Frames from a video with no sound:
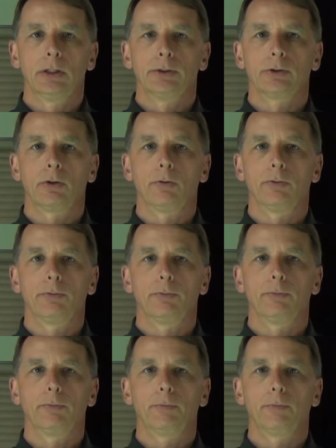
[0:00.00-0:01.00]

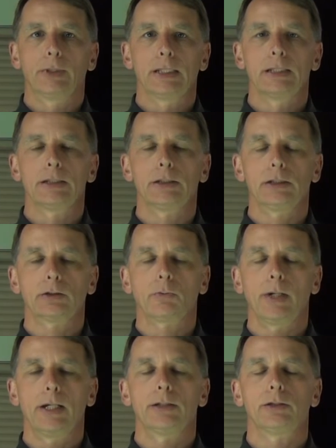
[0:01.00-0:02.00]
So the easiest
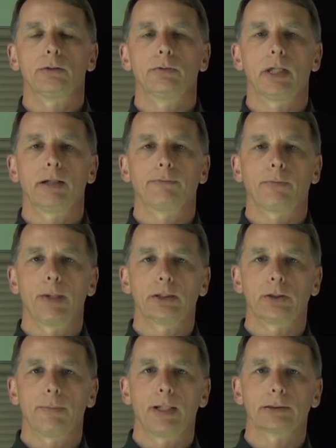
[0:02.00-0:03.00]
way to get
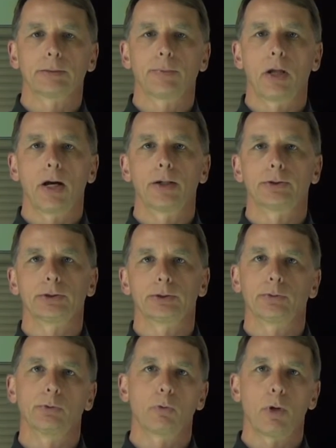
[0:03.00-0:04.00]
information about suppliers is
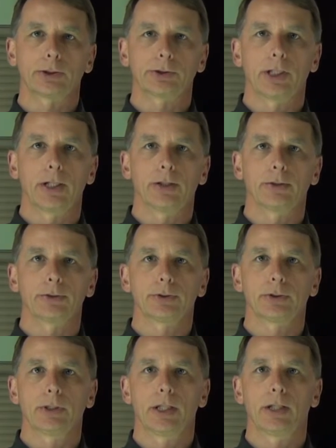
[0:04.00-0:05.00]
through
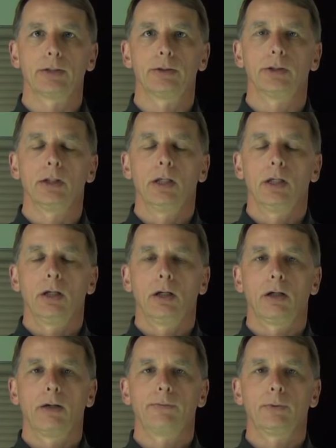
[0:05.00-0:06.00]
questionnaires. And
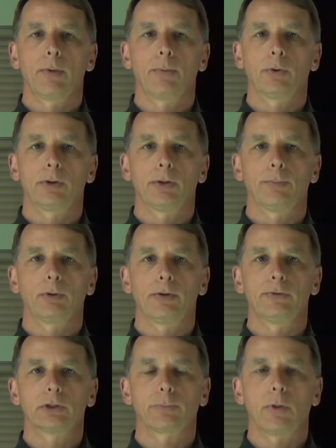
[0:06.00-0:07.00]
if you remember in the
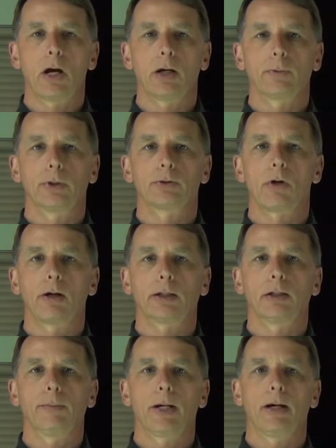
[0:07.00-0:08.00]
previous blog, we were
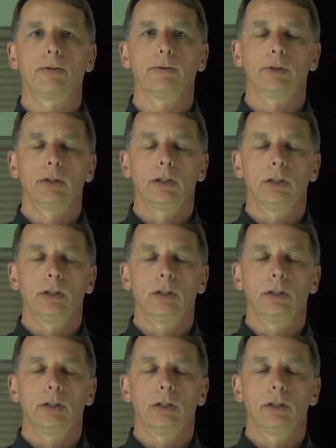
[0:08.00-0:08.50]
talking about